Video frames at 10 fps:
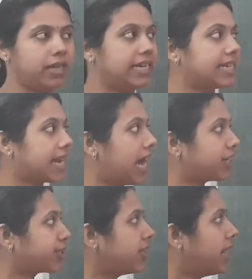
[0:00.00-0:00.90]

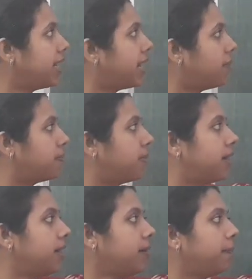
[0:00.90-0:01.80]
Irrational
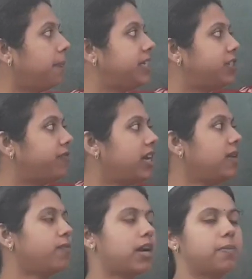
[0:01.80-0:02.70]
number
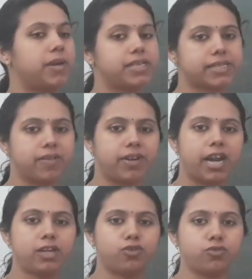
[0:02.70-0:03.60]
between 1 by 7
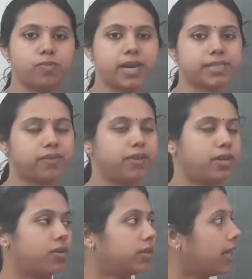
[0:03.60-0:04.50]
and 2 by 7.
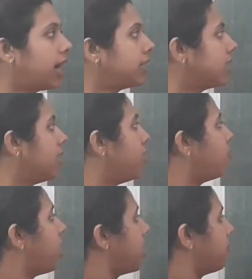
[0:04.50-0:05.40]
You know that
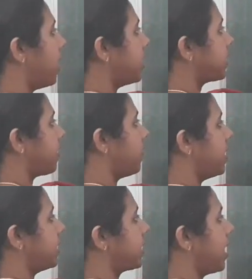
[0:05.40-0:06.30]
1 by
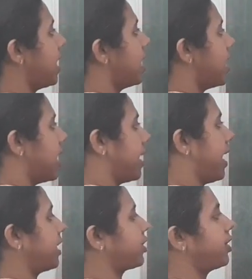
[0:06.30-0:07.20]
7 is a
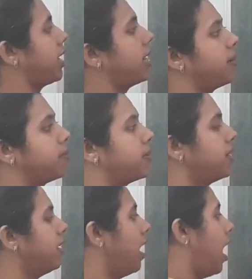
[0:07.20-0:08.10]
rational
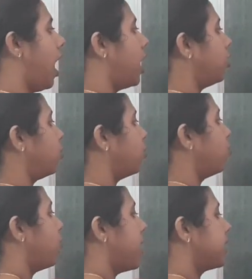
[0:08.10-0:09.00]
number and
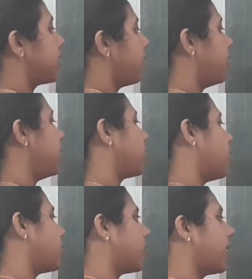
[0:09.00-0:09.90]
2 by 7 is
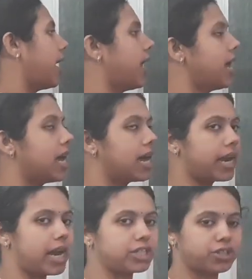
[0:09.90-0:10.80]
also a
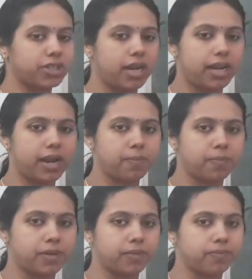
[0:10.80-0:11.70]
rational
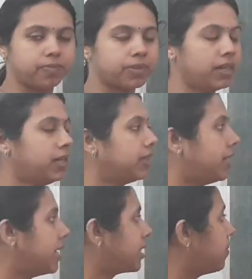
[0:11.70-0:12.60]
number. The
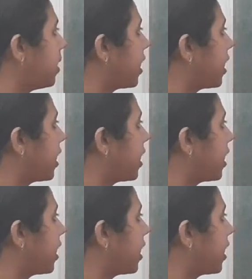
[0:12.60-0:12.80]
decimal